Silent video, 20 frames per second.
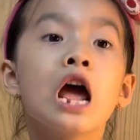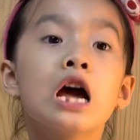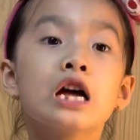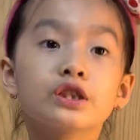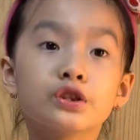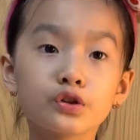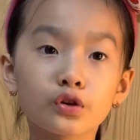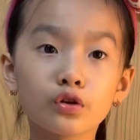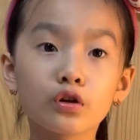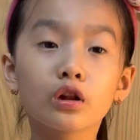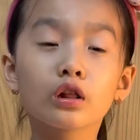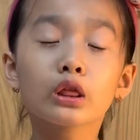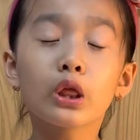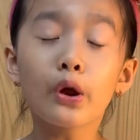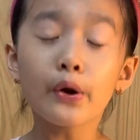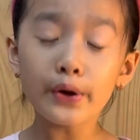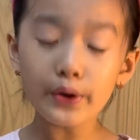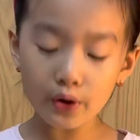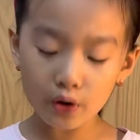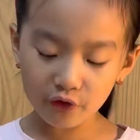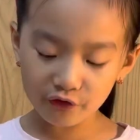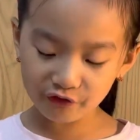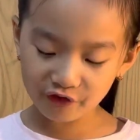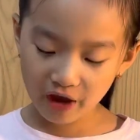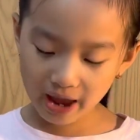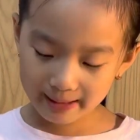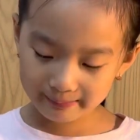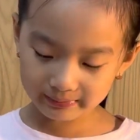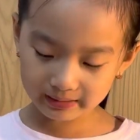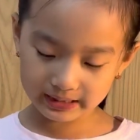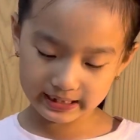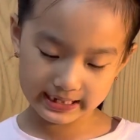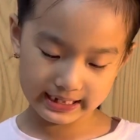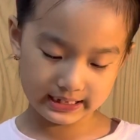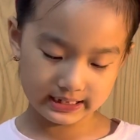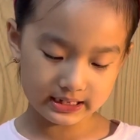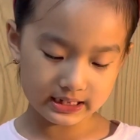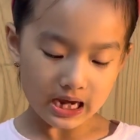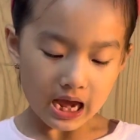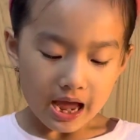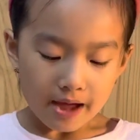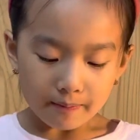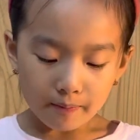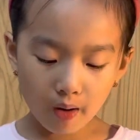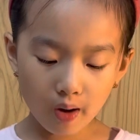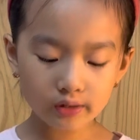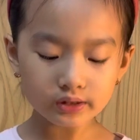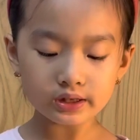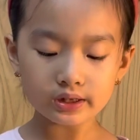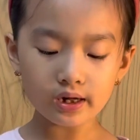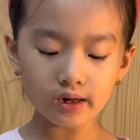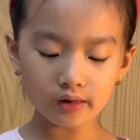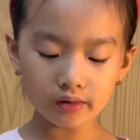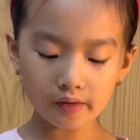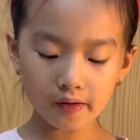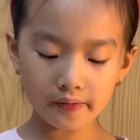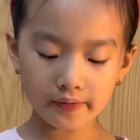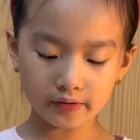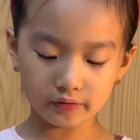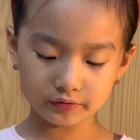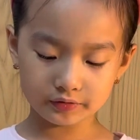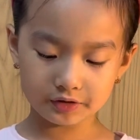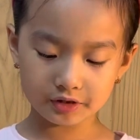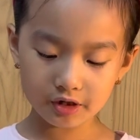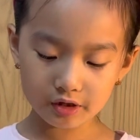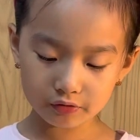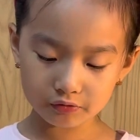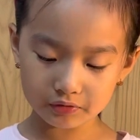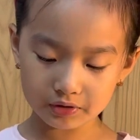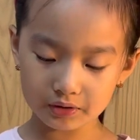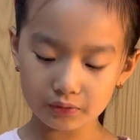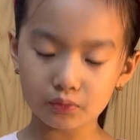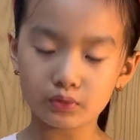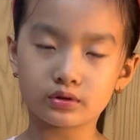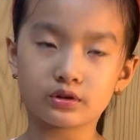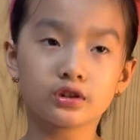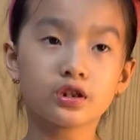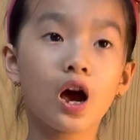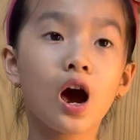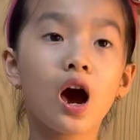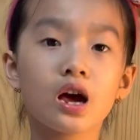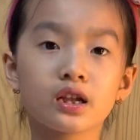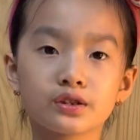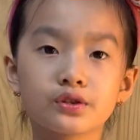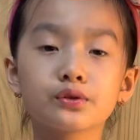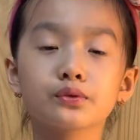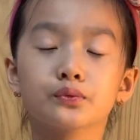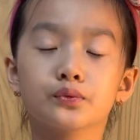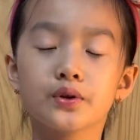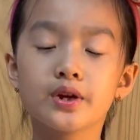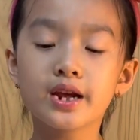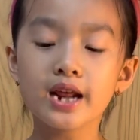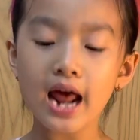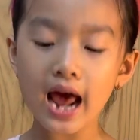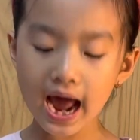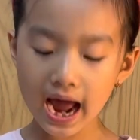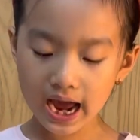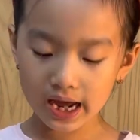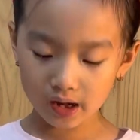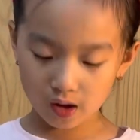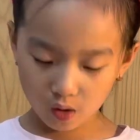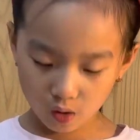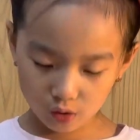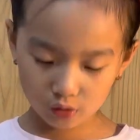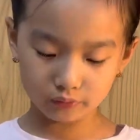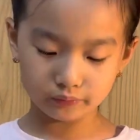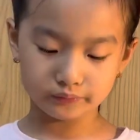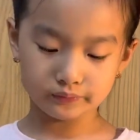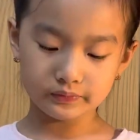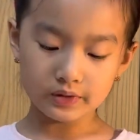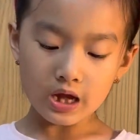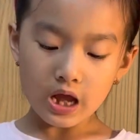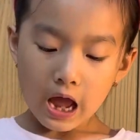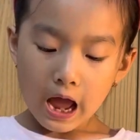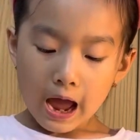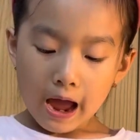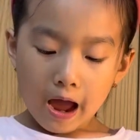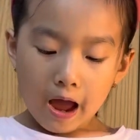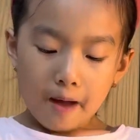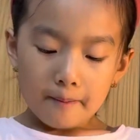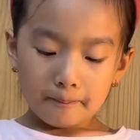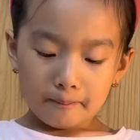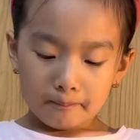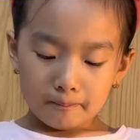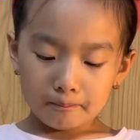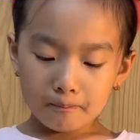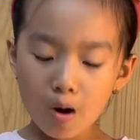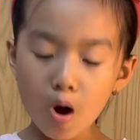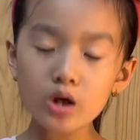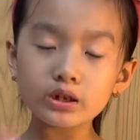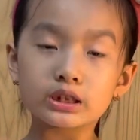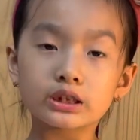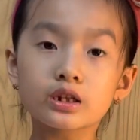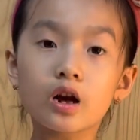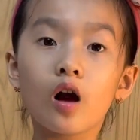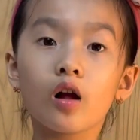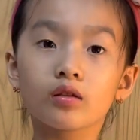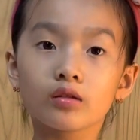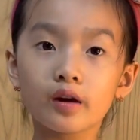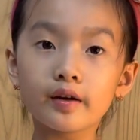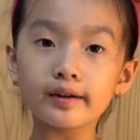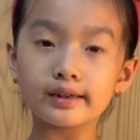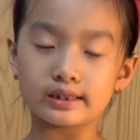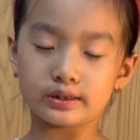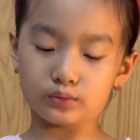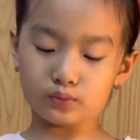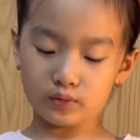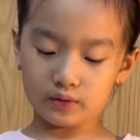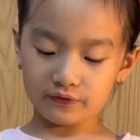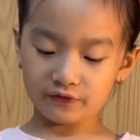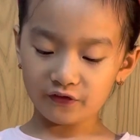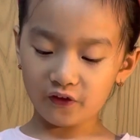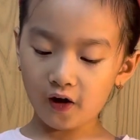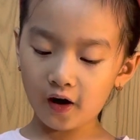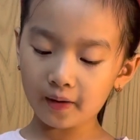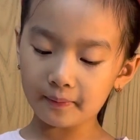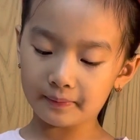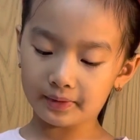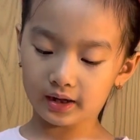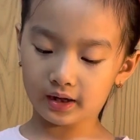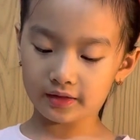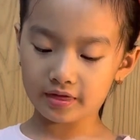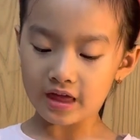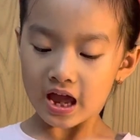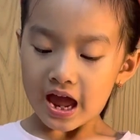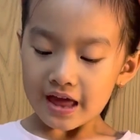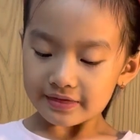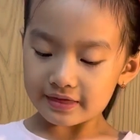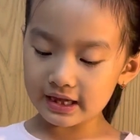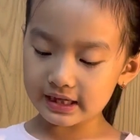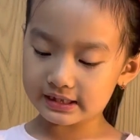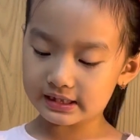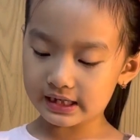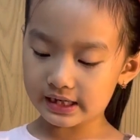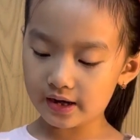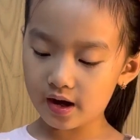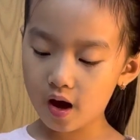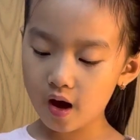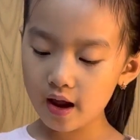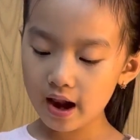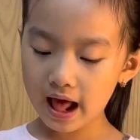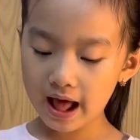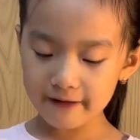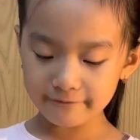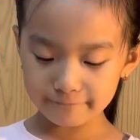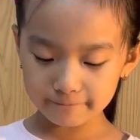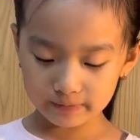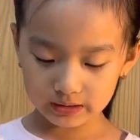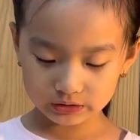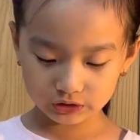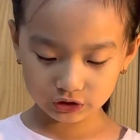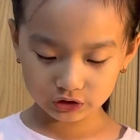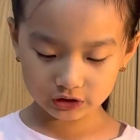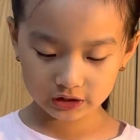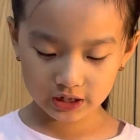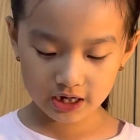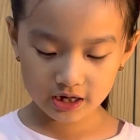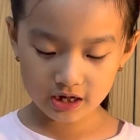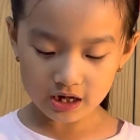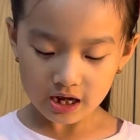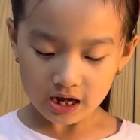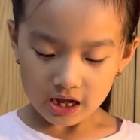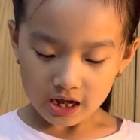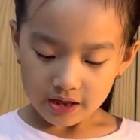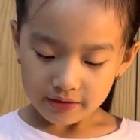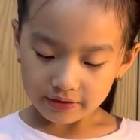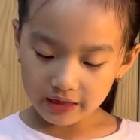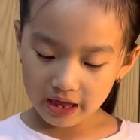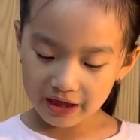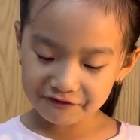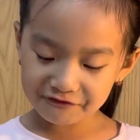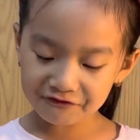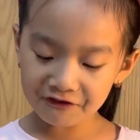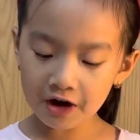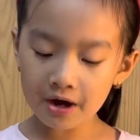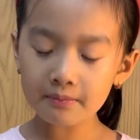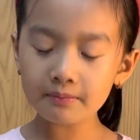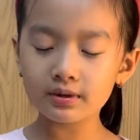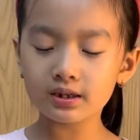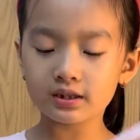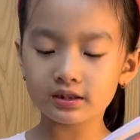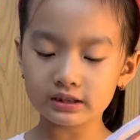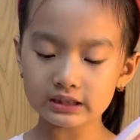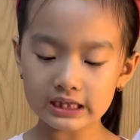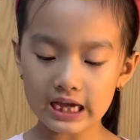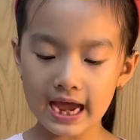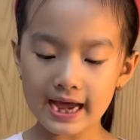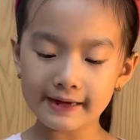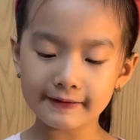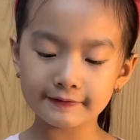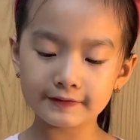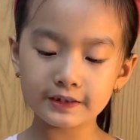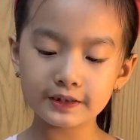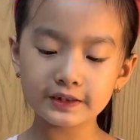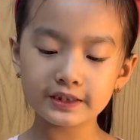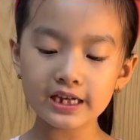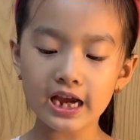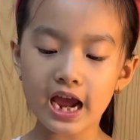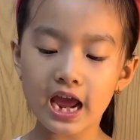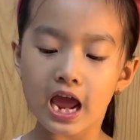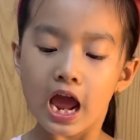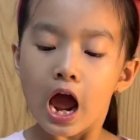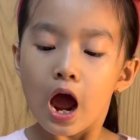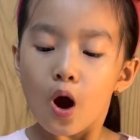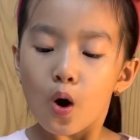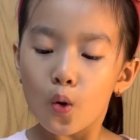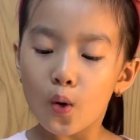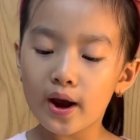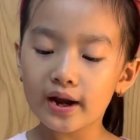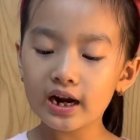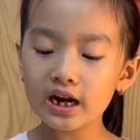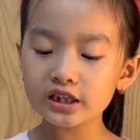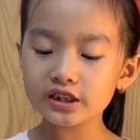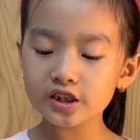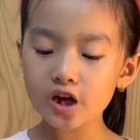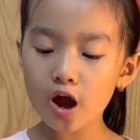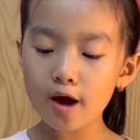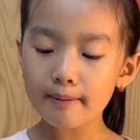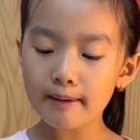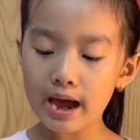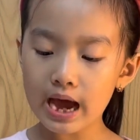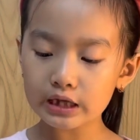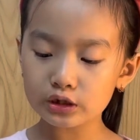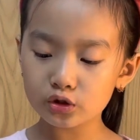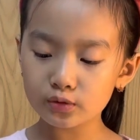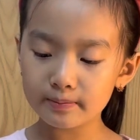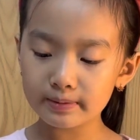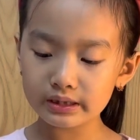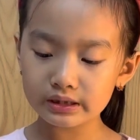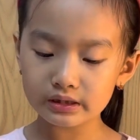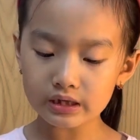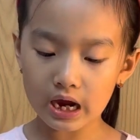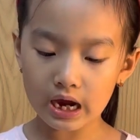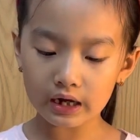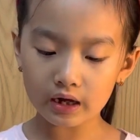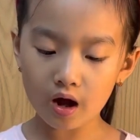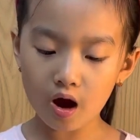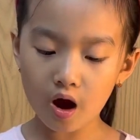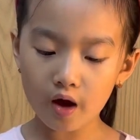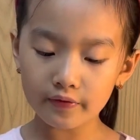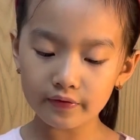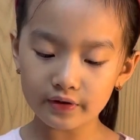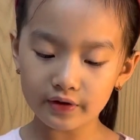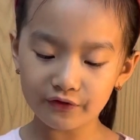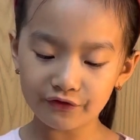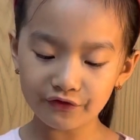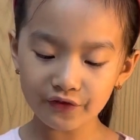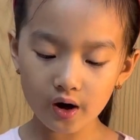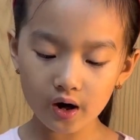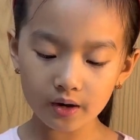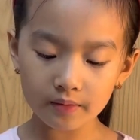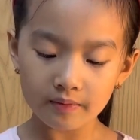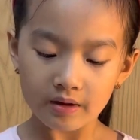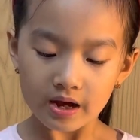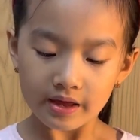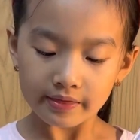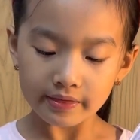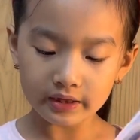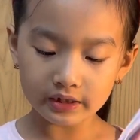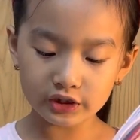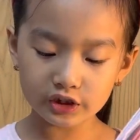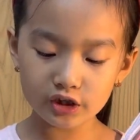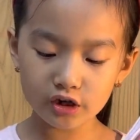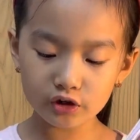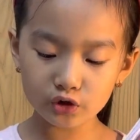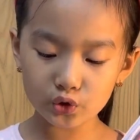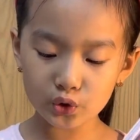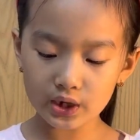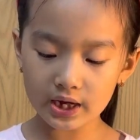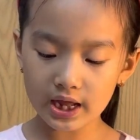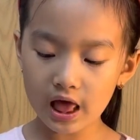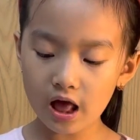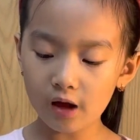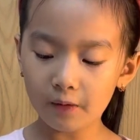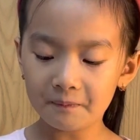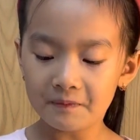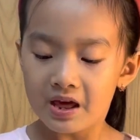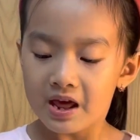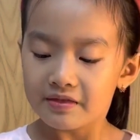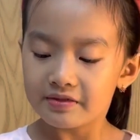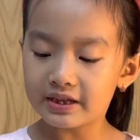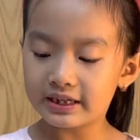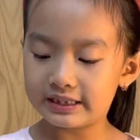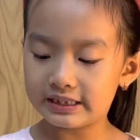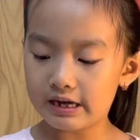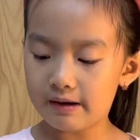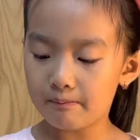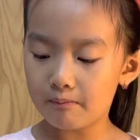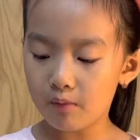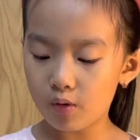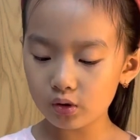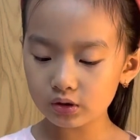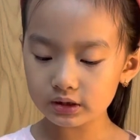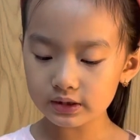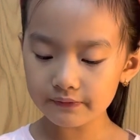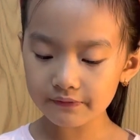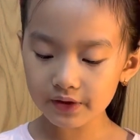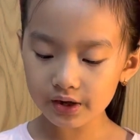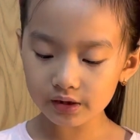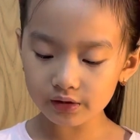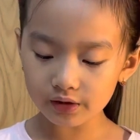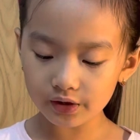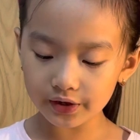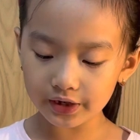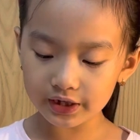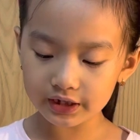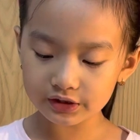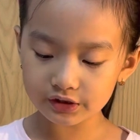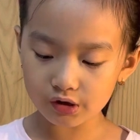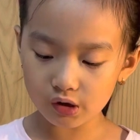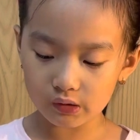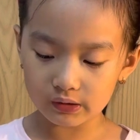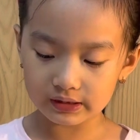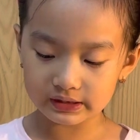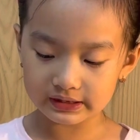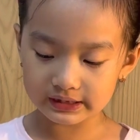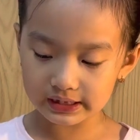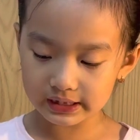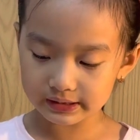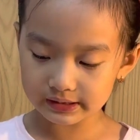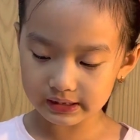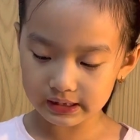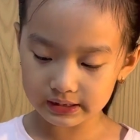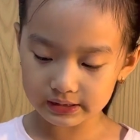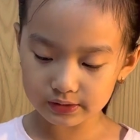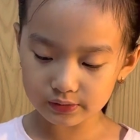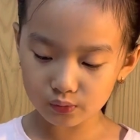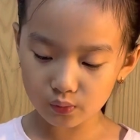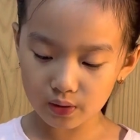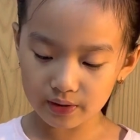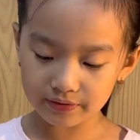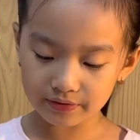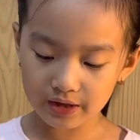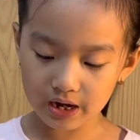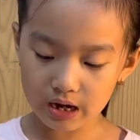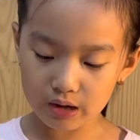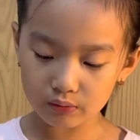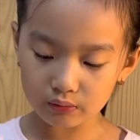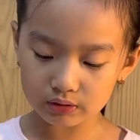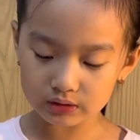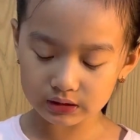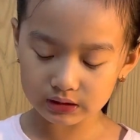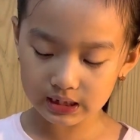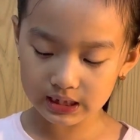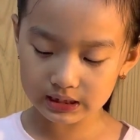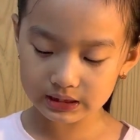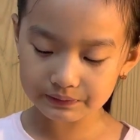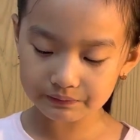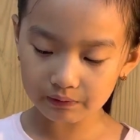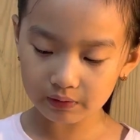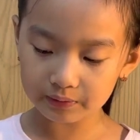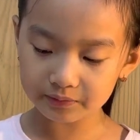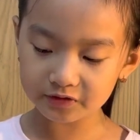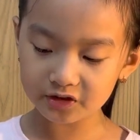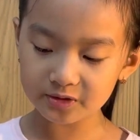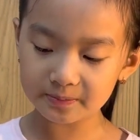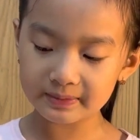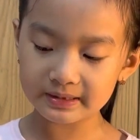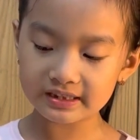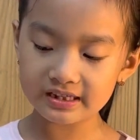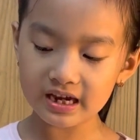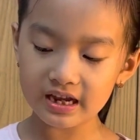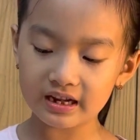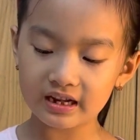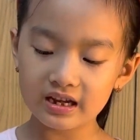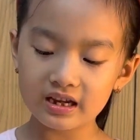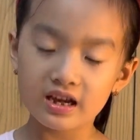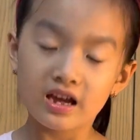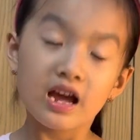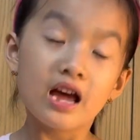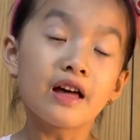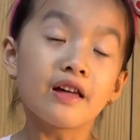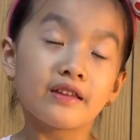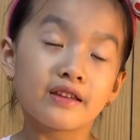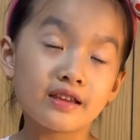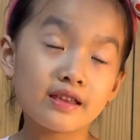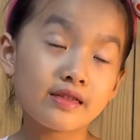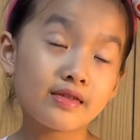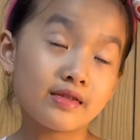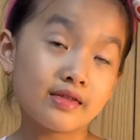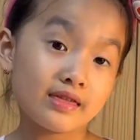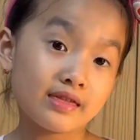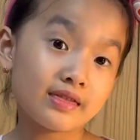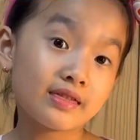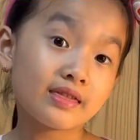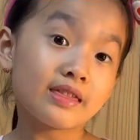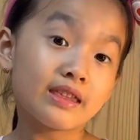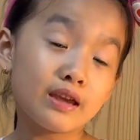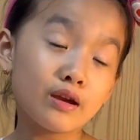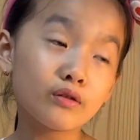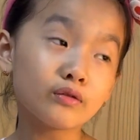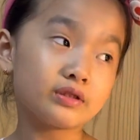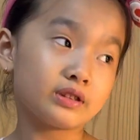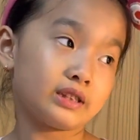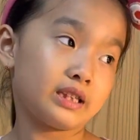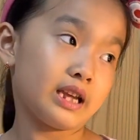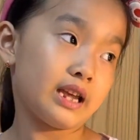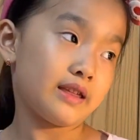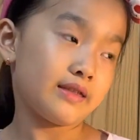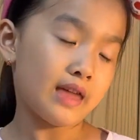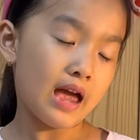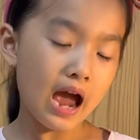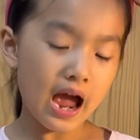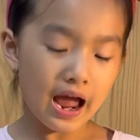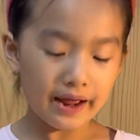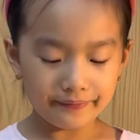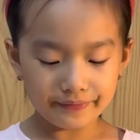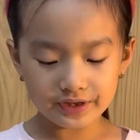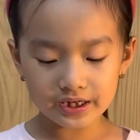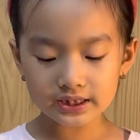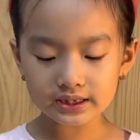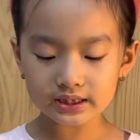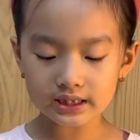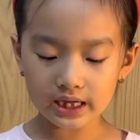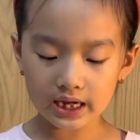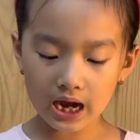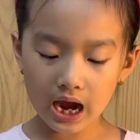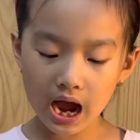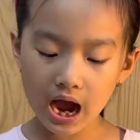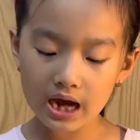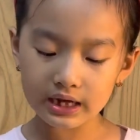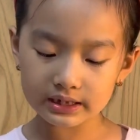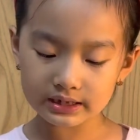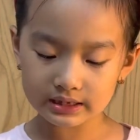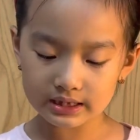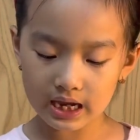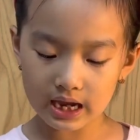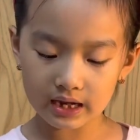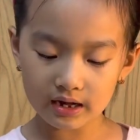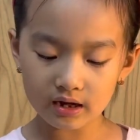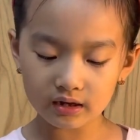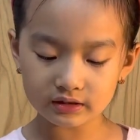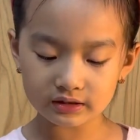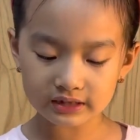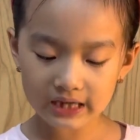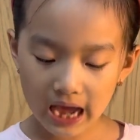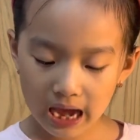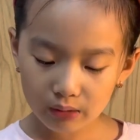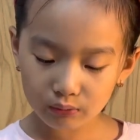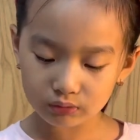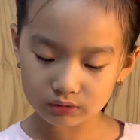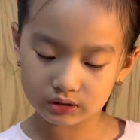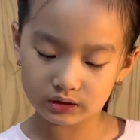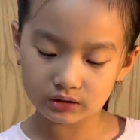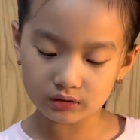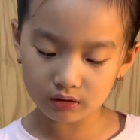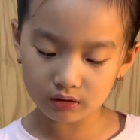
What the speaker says: to colonial families. Most colonial children were taught to read at home. Most colonists were farmers. They did not have machines that farmers have today. When a job had to be done on the farm, the children helped. They did most of their learning during seasons when there was less farm to be done. You see that, just like I said, if a town was